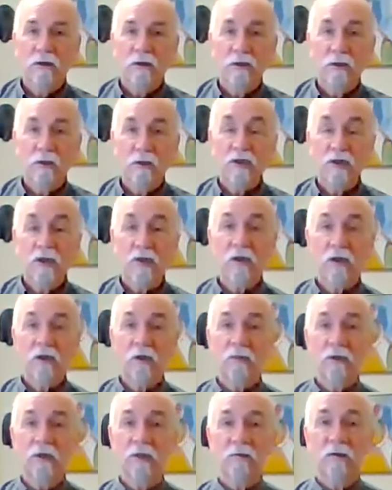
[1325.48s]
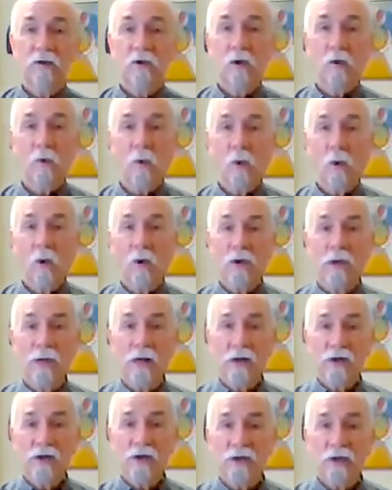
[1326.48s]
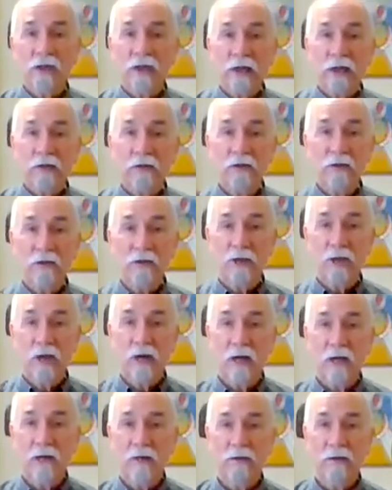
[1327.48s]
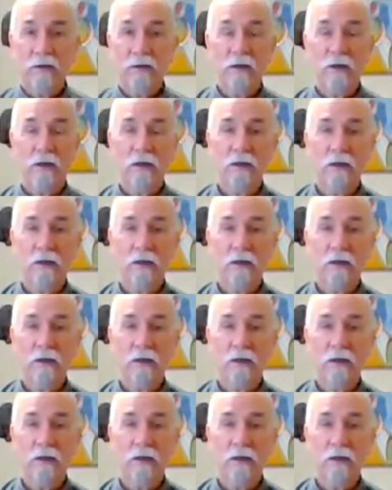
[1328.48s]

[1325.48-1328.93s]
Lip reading: So it's a little bit of a coordination exercise,